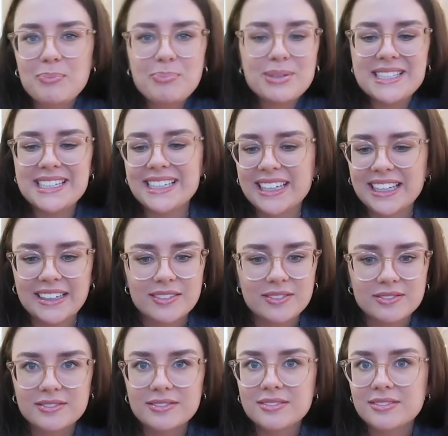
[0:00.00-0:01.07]
Petine
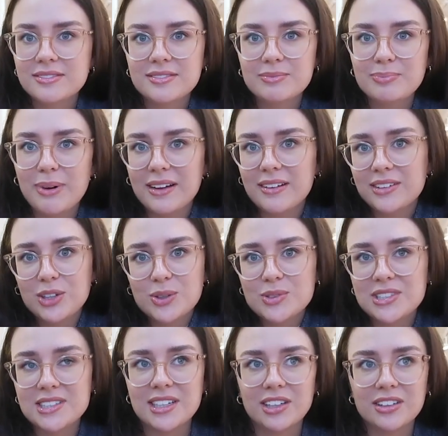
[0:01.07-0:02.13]

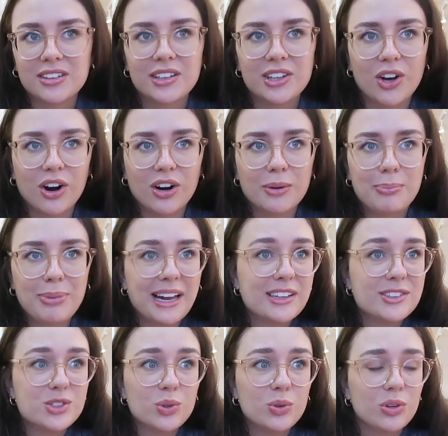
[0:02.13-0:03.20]
uses their yarn
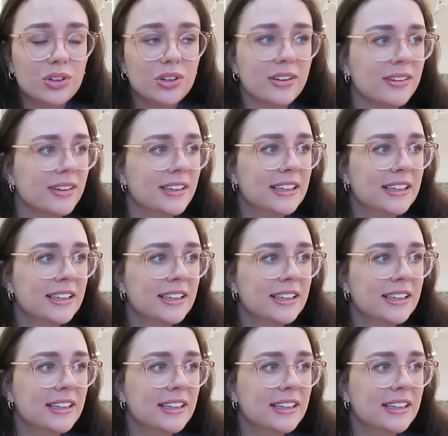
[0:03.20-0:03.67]
Pelsuld.